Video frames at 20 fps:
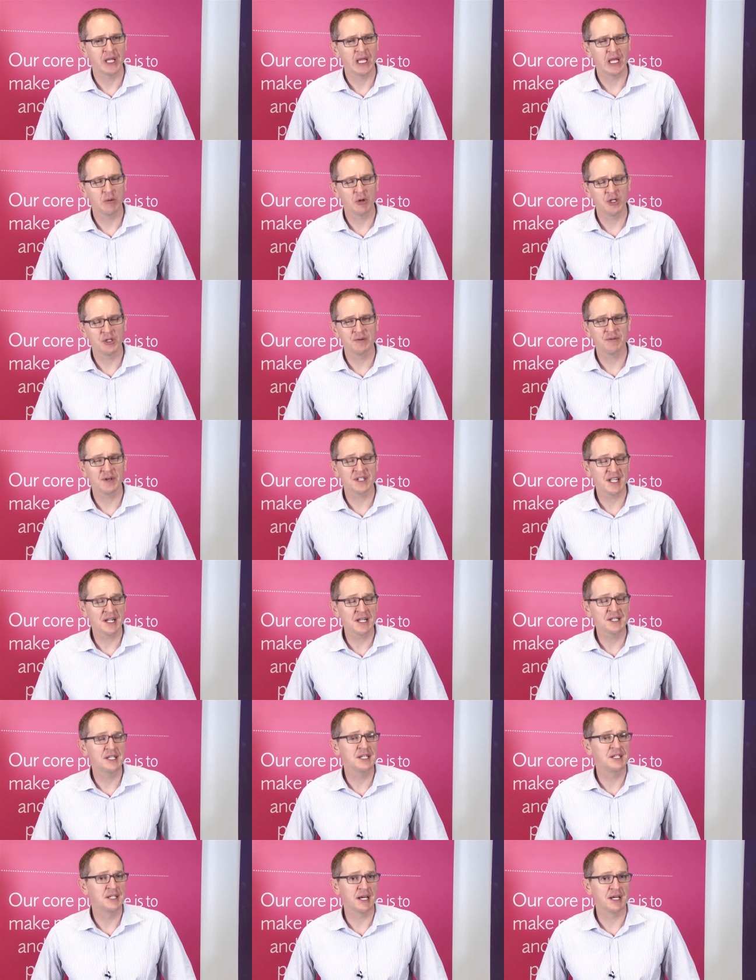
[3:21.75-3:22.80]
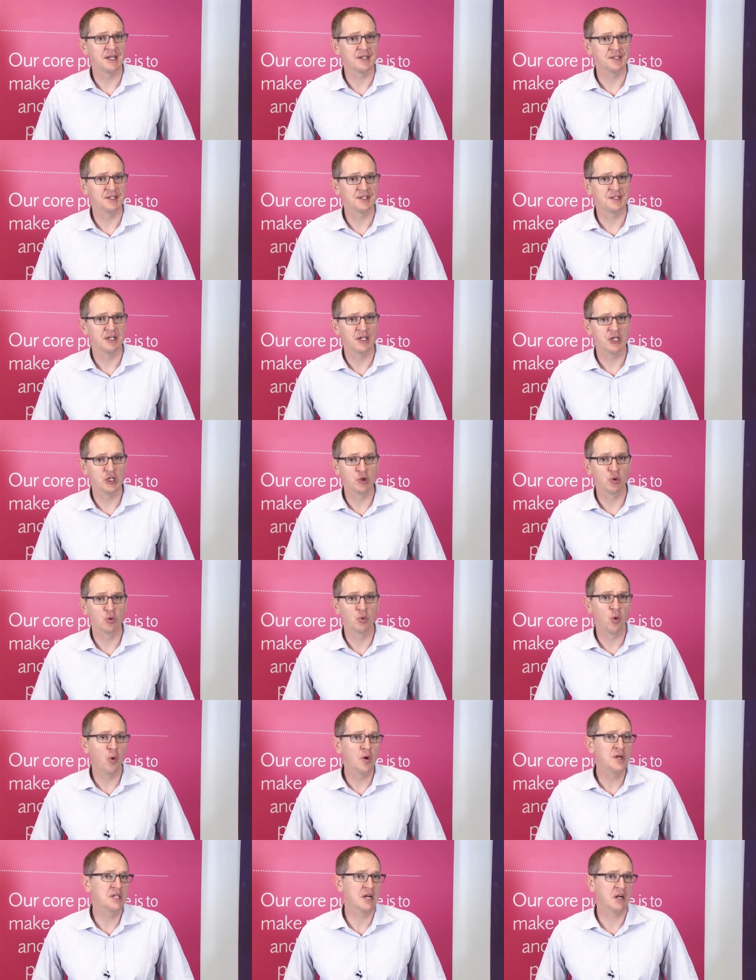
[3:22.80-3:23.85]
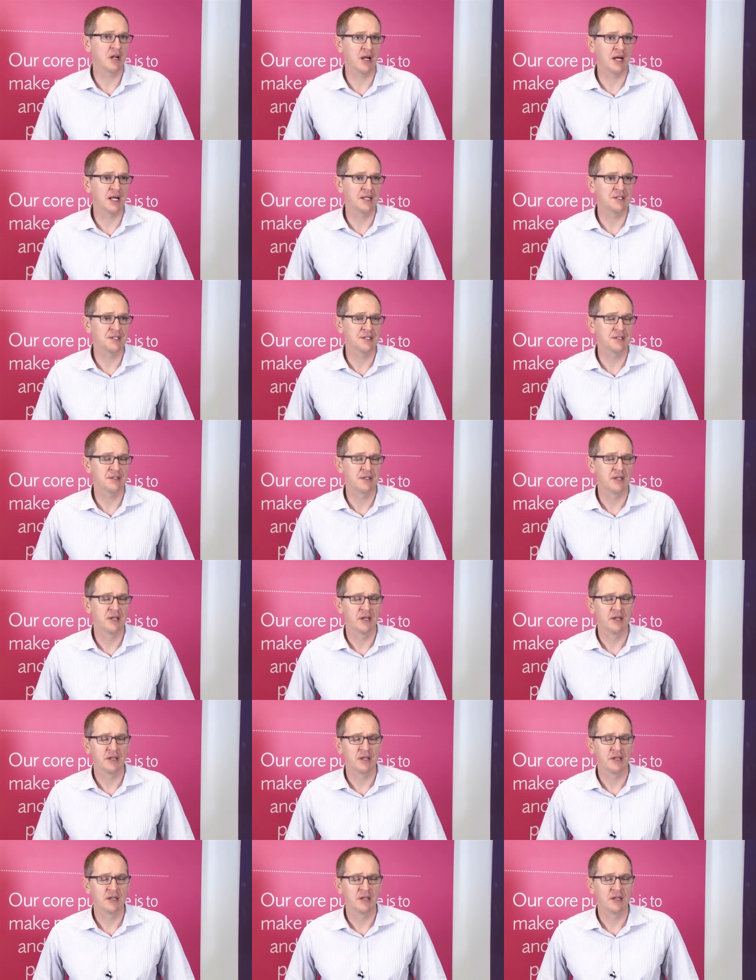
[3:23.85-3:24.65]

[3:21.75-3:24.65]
And what Vitality does is rewards clients,